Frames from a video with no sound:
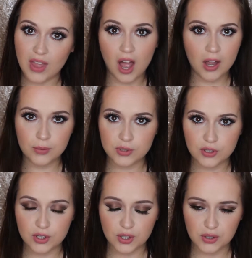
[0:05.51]
that I would
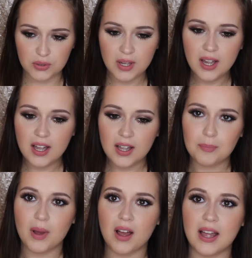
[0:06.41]
do
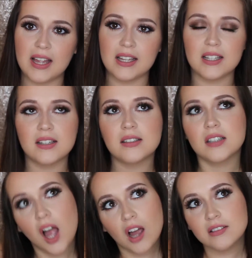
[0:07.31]
my
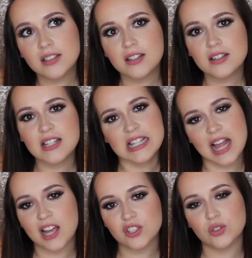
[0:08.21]
current
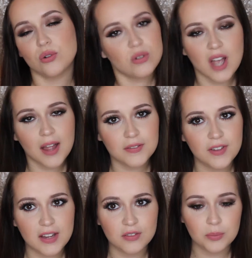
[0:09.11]
/ all-time
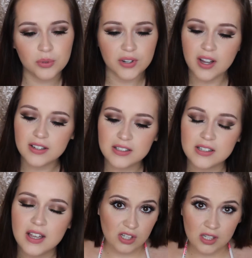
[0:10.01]
favourite products,
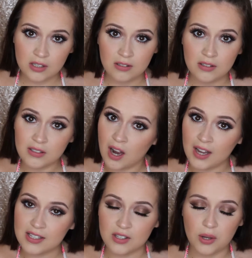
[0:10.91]
just so you
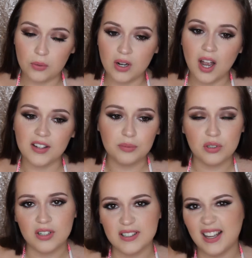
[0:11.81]
guys know what kind of
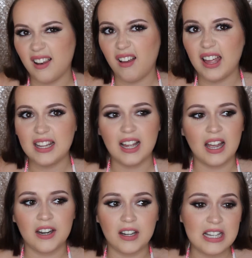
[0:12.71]
products I like,
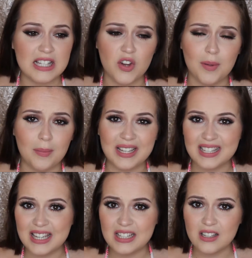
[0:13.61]
and I can tell you about my
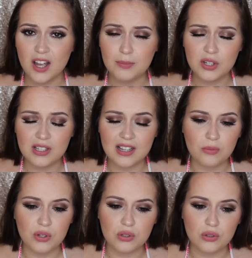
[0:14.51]
skin type, just so that
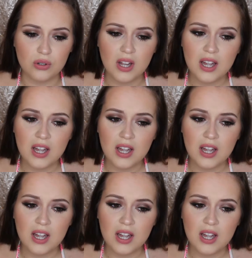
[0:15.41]
when you're